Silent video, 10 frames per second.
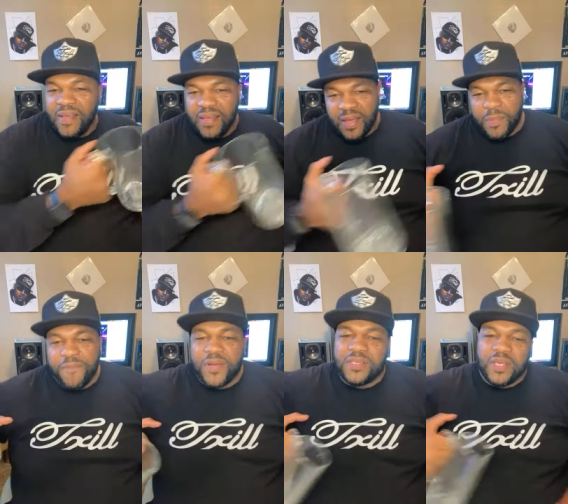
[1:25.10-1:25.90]
Yeah,
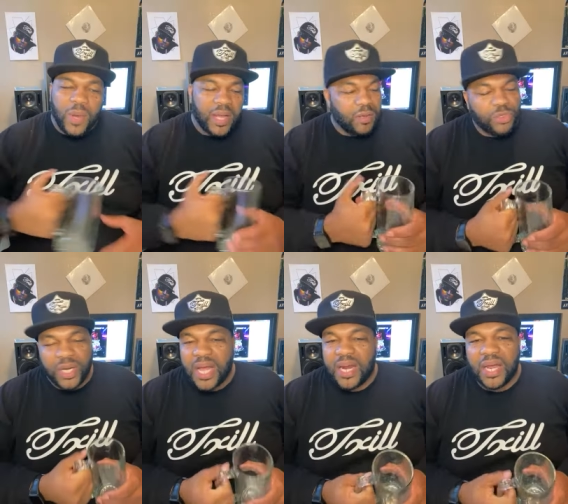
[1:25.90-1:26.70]
motherfucker said, why you don't
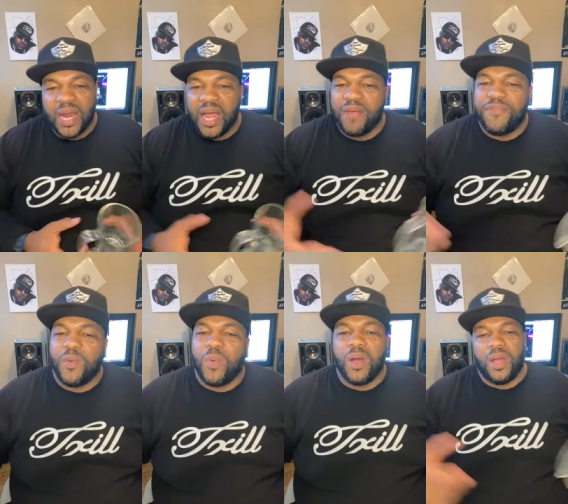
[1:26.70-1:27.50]
drink out of glass for
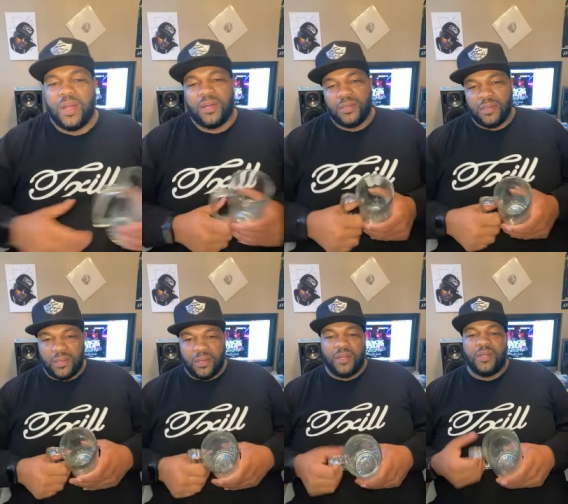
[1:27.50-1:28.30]
what?
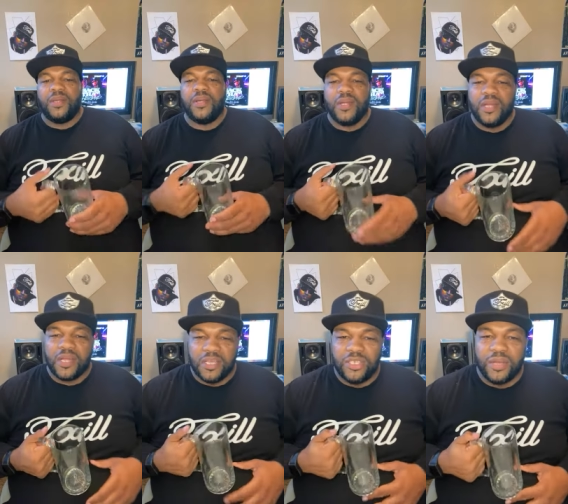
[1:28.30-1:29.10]

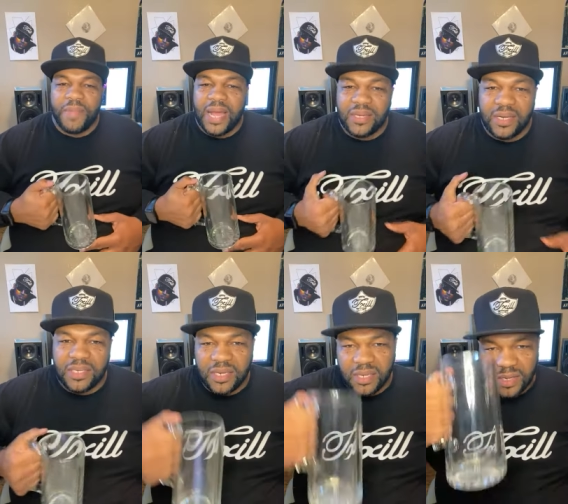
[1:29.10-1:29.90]
Could you imagine us
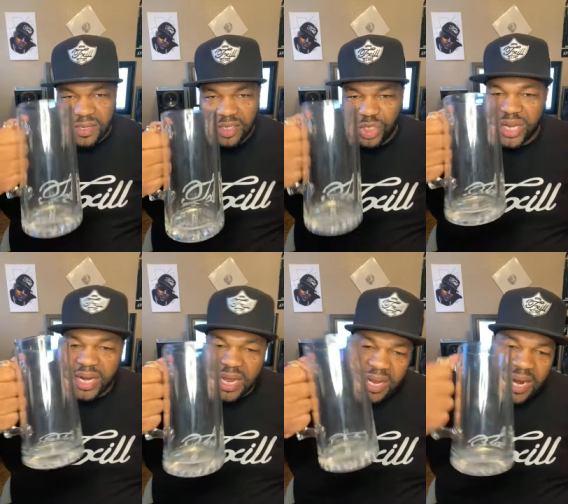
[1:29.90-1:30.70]
in the hood drinking
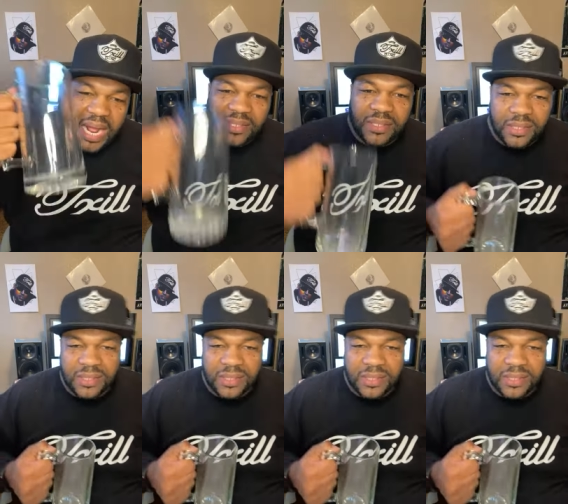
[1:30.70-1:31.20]
out of glasses?